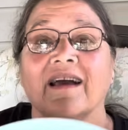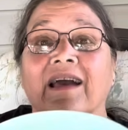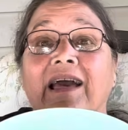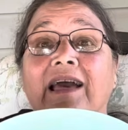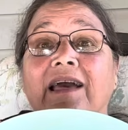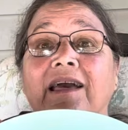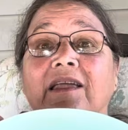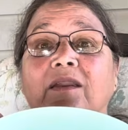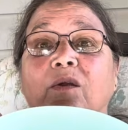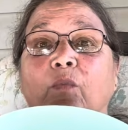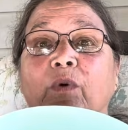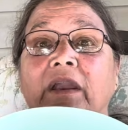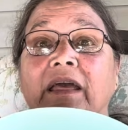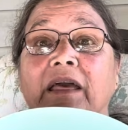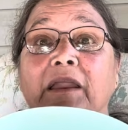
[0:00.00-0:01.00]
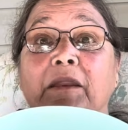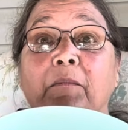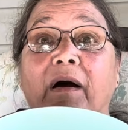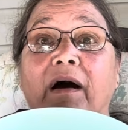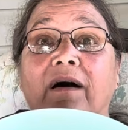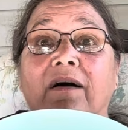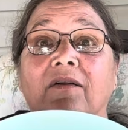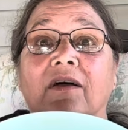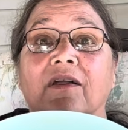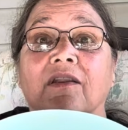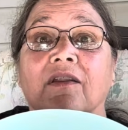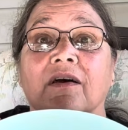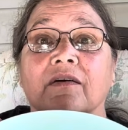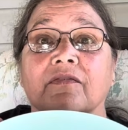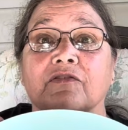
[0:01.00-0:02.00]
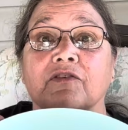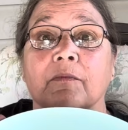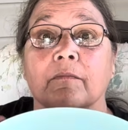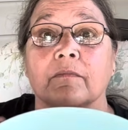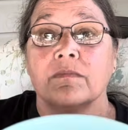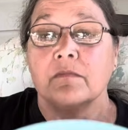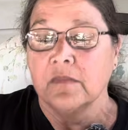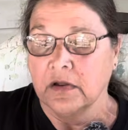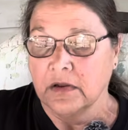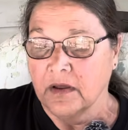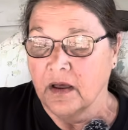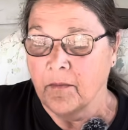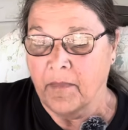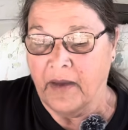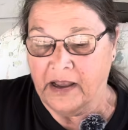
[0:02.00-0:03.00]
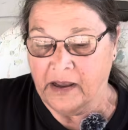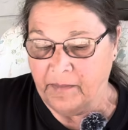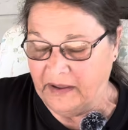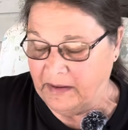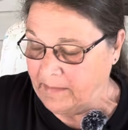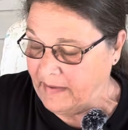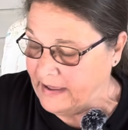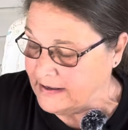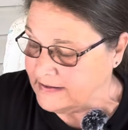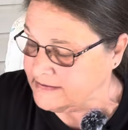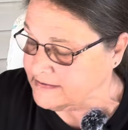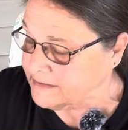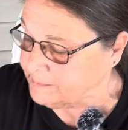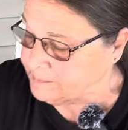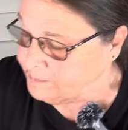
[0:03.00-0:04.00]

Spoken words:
and went ahead and bought enough to make a big mess.